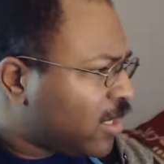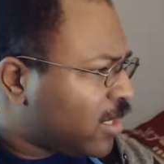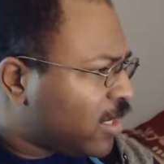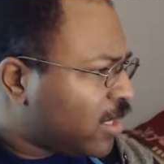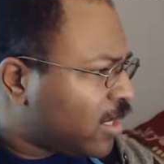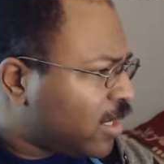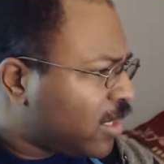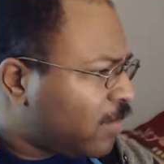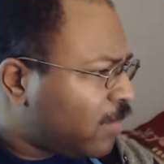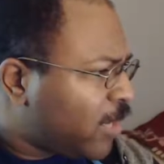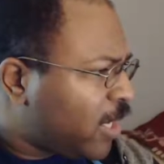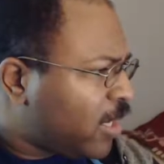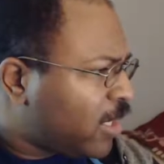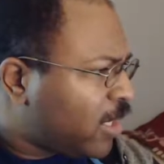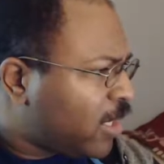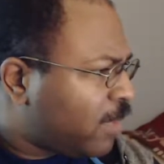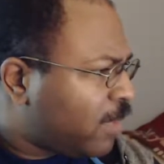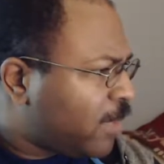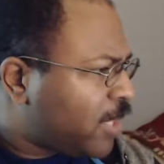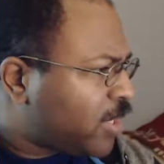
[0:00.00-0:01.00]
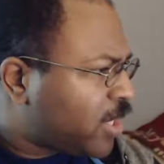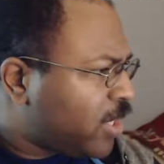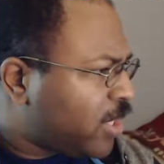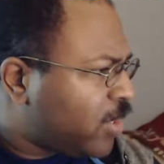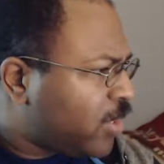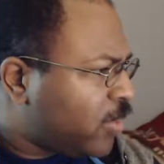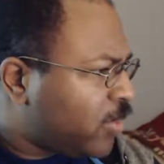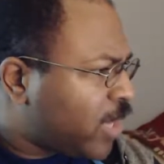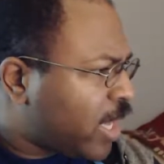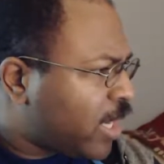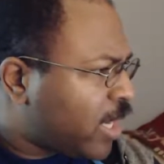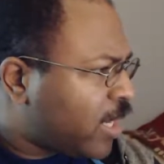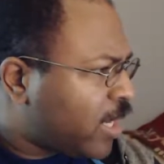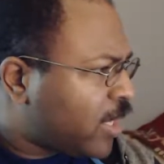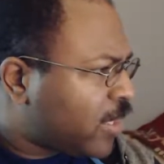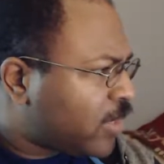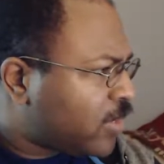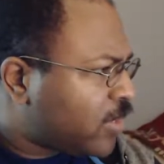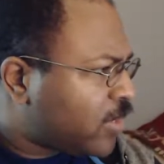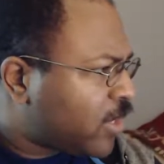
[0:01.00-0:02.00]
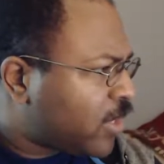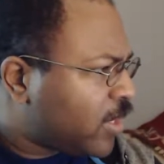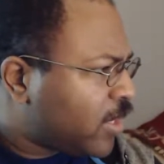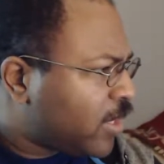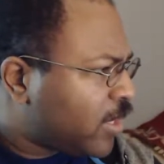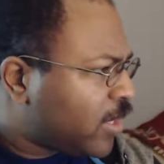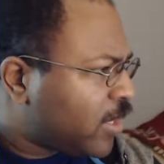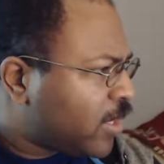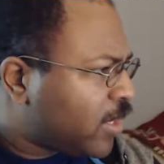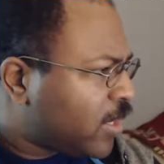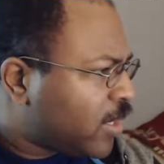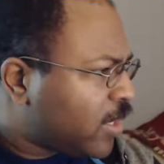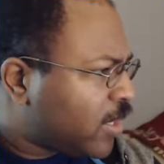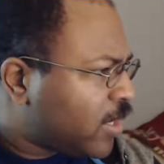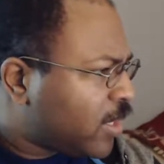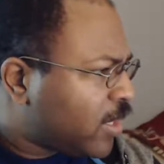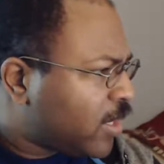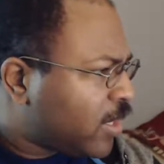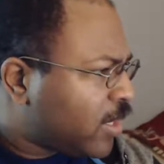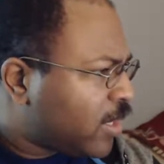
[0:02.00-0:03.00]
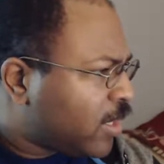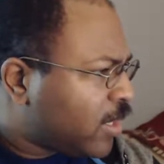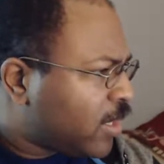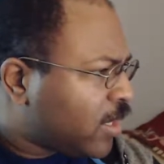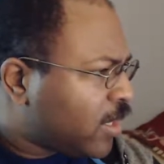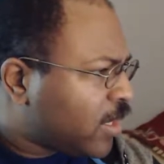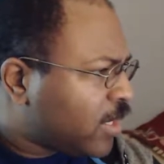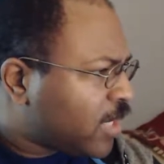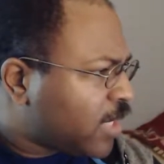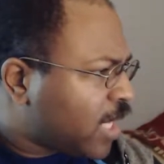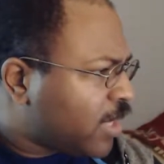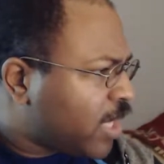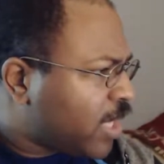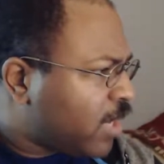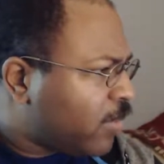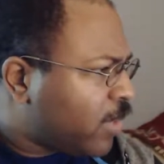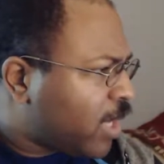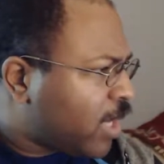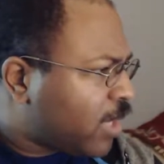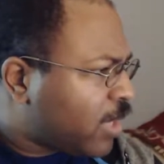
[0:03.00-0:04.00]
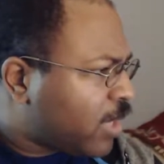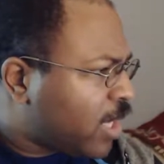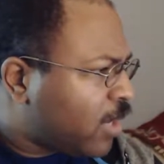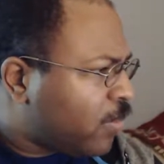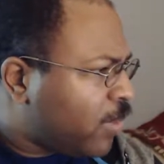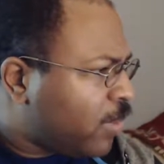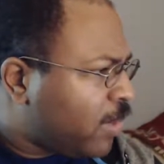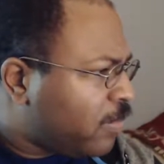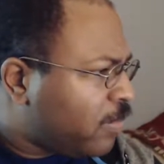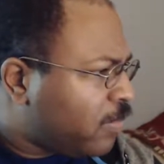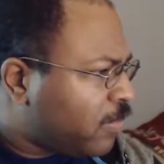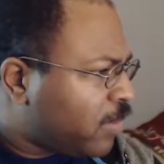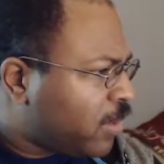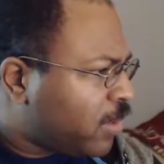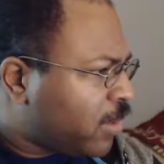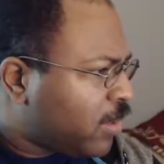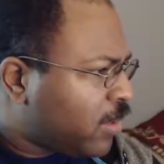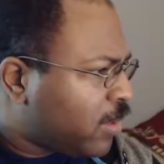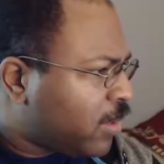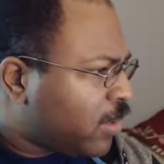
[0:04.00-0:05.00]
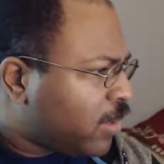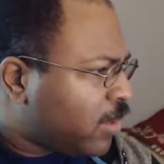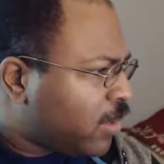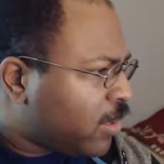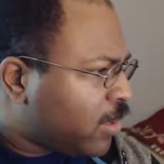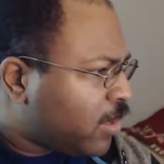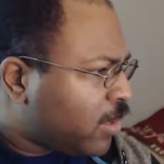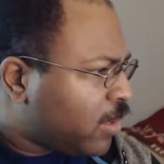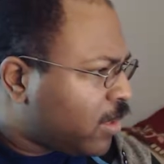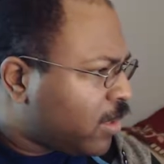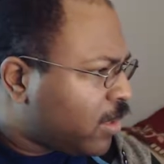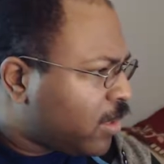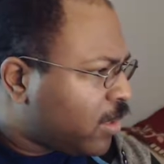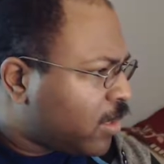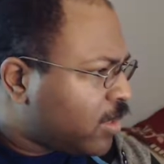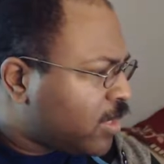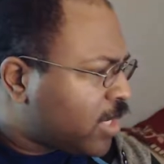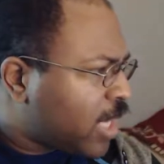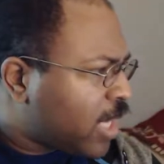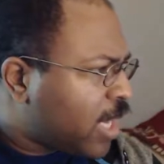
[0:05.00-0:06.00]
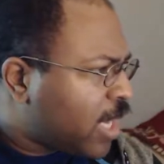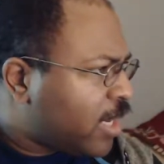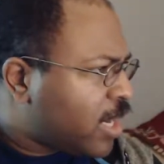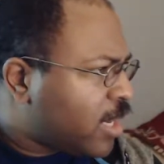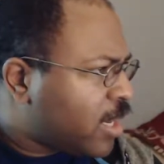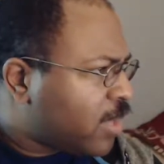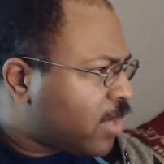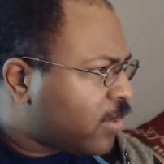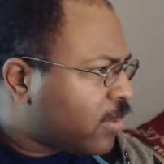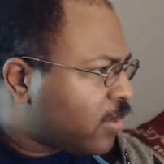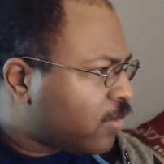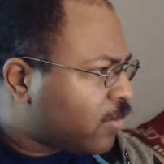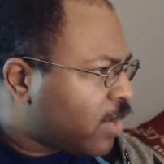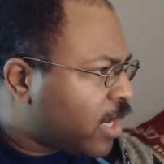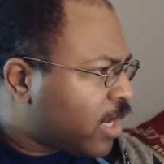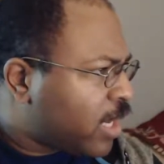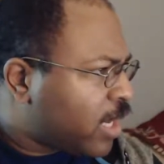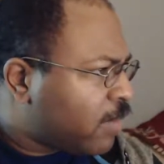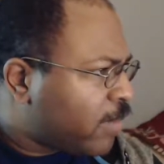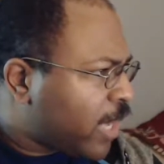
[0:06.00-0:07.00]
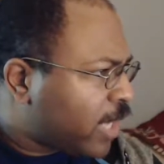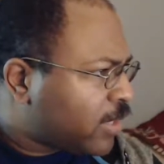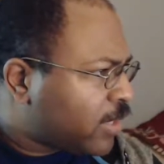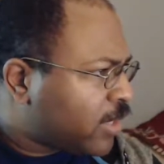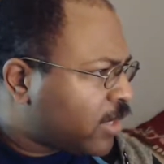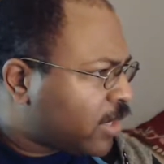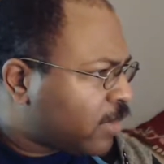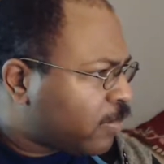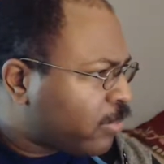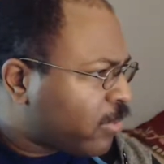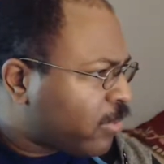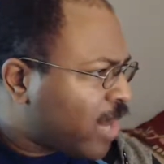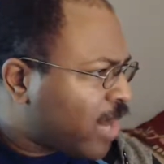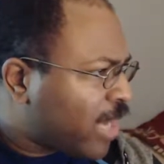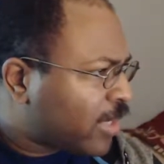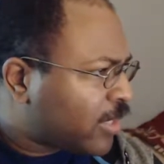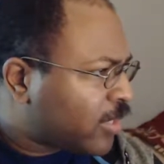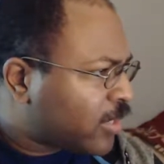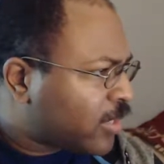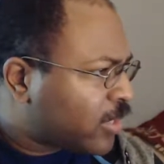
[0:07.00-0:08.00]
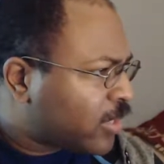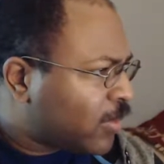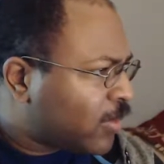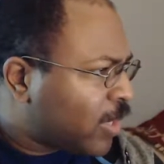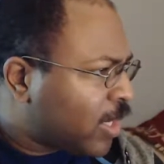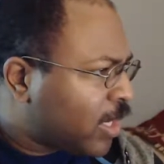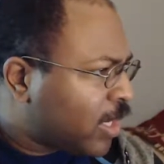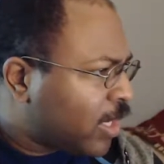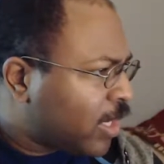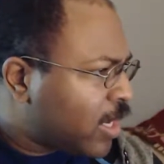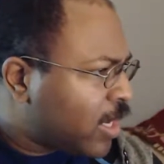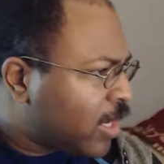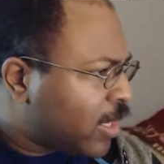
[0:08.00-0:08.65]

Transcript: Let me see who that is. Because I think we signed another running back to the practice squad.